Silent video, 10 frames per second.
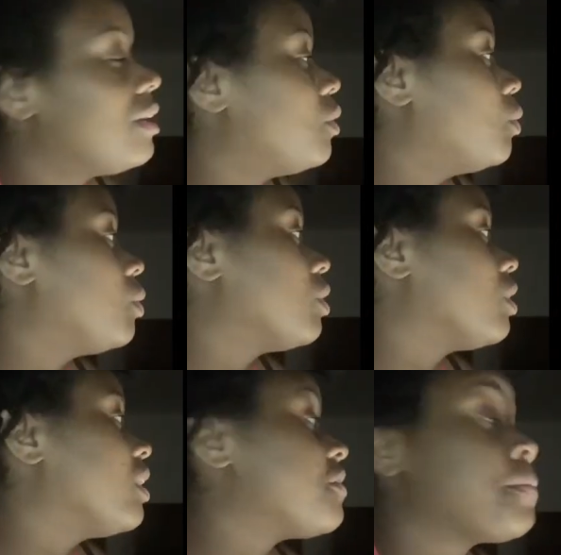
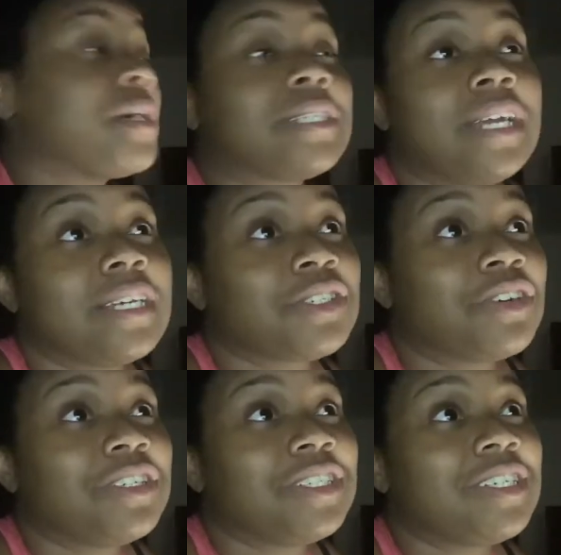Or if the person has
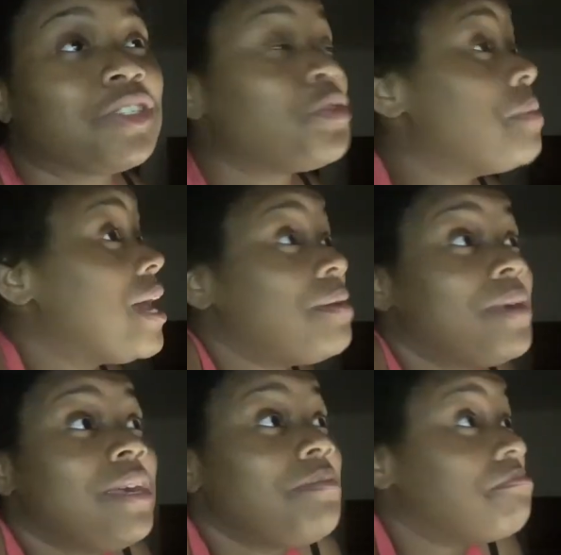strong genes too,
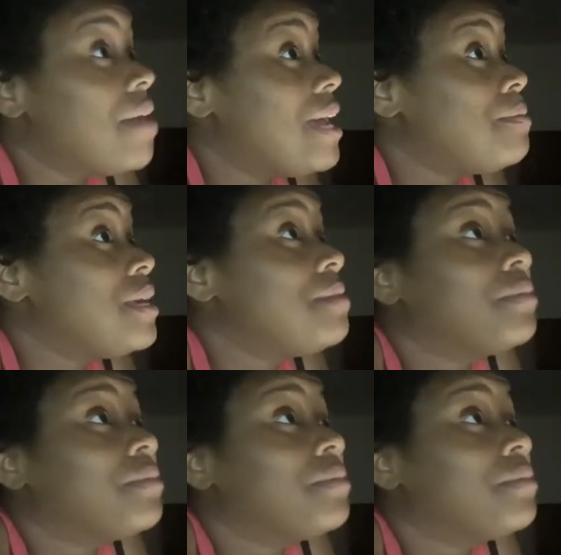maybe.